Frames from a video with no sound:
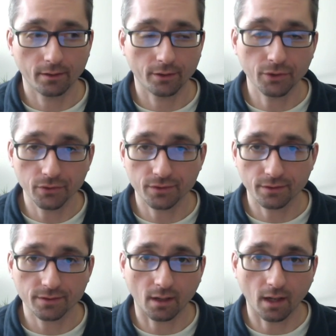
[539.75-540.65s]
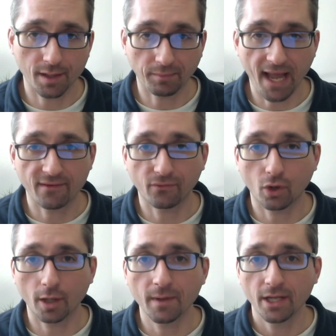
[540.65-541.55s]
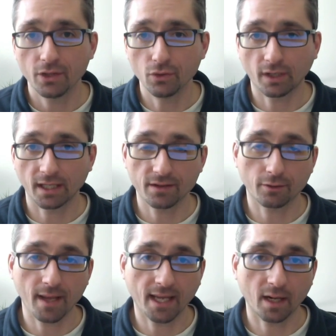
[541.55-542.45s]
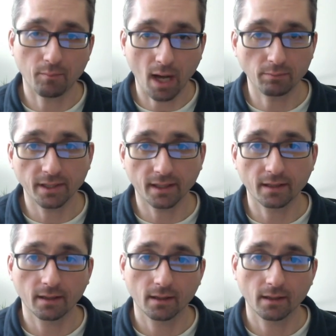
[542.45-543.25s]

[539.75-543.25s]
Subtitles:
users on the platform, you can either make it a public